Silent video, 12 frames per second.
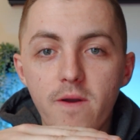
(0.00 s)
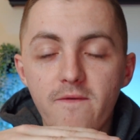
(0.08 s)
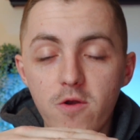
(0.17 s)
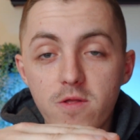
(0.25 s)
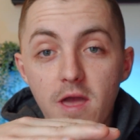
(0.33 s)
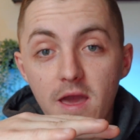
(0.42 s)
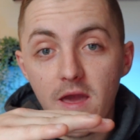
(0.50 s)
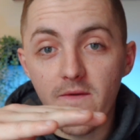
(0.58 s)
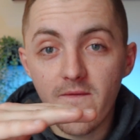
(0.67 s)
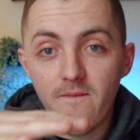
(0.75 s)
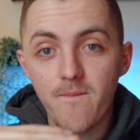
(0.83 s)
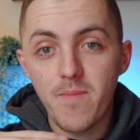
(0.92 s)
if you're taking
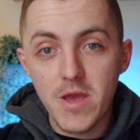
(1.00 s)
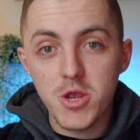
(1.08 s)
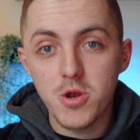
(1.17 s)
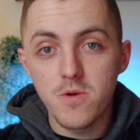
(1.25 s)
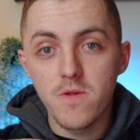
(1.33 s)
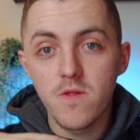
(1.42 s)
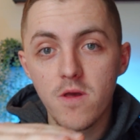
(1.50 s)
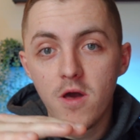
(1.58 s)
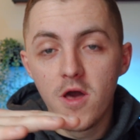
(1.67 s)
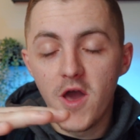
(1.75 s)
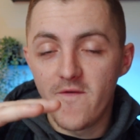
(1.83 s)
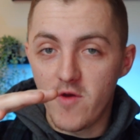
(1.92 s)
pictures
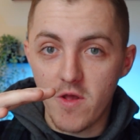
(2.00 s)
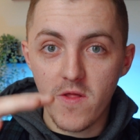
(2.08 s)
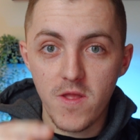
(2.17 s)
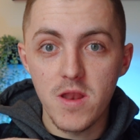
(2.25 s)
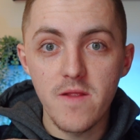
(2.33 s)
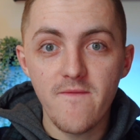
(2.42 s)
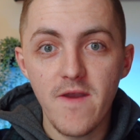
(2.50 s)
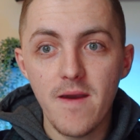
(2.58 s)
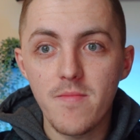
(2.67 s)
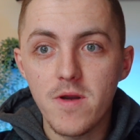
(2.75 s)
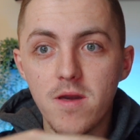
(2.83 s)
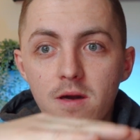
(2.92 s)
of your extended
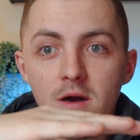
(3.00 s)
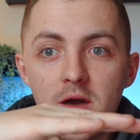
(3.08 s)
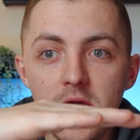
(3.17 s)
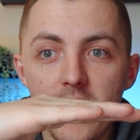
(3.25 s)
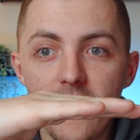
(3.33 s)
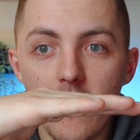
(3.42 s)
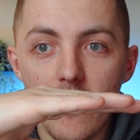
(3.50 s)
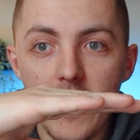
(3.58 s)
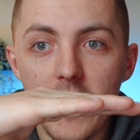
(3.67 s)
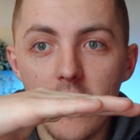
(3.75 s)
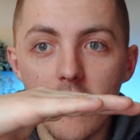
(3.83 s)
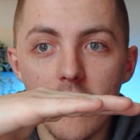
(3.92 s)
family, if you're
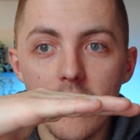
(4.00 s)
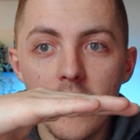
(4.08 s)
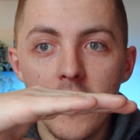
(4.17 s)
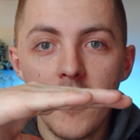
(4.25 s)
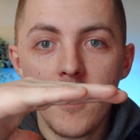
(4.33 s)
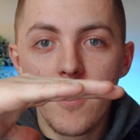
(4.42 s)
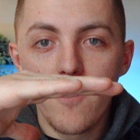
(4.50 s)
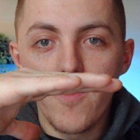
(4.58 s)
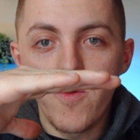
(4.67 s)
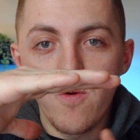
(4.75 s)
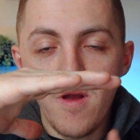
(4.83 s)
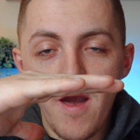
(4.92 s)
here
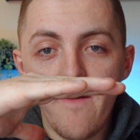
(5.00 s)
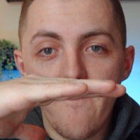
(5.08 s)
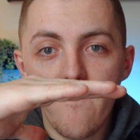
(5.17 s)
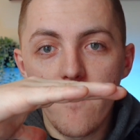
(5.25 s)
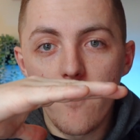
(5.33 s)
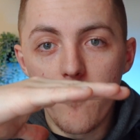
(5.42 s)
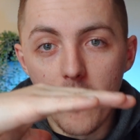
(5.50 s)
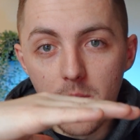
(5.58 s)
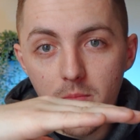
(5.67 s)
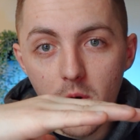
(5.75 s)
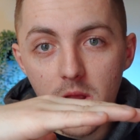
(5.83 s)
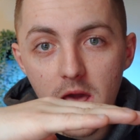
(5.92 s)
with your
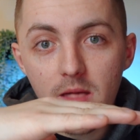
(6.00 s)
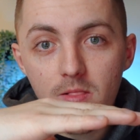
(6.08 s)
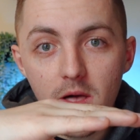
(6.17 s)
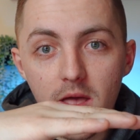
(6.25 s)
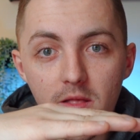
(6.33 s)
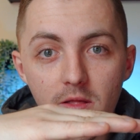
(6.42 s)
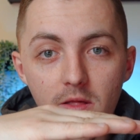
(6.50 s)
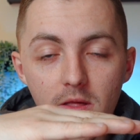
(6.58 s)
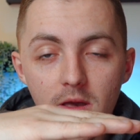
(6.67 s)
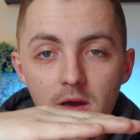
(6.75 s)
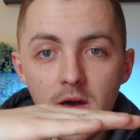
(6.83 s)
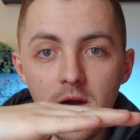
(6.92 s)
f/1.8 lens
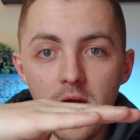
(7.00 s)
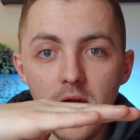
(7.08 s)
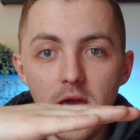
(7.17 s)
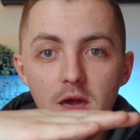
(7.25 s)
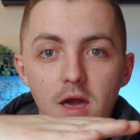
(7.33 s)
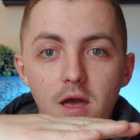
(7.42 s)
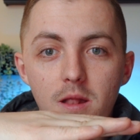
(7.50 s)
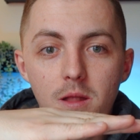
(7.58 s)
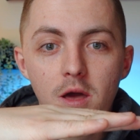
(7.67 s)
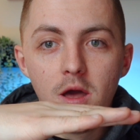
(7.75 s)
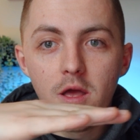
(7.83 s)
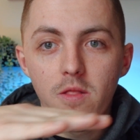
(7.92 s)
and
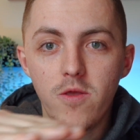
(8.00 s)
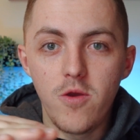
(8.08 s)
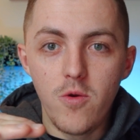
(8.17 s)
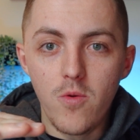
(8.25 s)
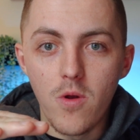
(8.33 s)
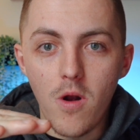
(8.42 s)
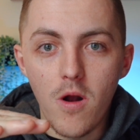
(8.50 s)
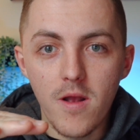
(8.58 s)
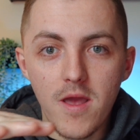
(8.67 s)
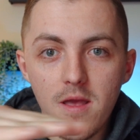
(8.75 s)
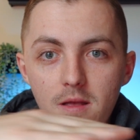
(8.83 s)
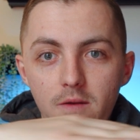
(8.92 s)
you
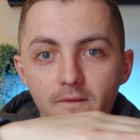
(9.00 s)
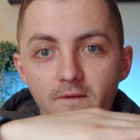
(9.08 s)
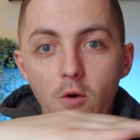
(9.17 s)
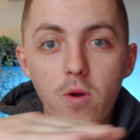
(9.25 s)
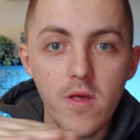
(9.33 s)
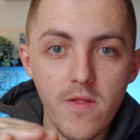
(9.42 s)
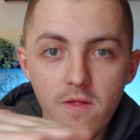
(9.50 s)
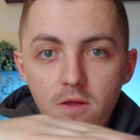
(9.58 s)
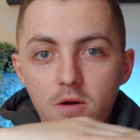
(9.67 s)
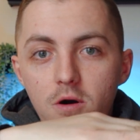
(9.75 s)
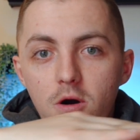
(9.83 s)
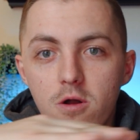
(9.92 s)
are focused
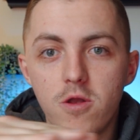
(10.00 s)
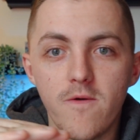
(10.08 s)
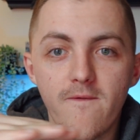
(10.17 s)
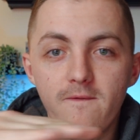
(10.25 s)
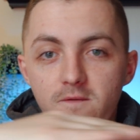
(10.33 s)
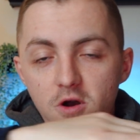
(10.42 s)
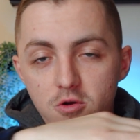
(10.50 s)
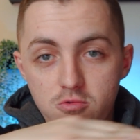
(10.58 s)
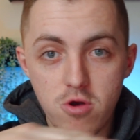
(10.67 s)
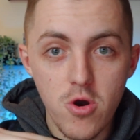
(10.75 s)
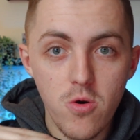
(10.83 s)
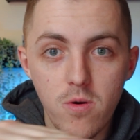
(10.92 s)
on your front
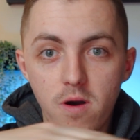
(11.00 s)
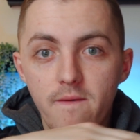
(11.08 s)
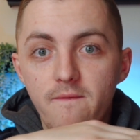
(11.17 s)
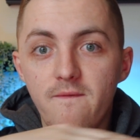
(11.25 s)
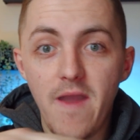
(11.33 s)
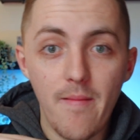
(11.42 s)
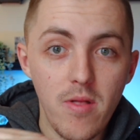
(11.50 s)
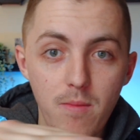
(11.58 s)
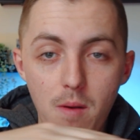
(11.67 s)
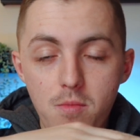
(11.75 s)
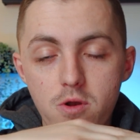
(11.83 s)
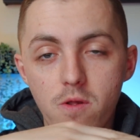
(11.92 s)
row of family
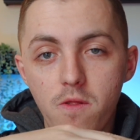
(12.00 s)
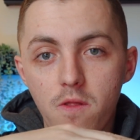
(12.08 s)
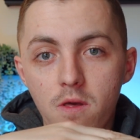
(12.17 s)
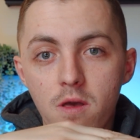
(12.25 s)
members,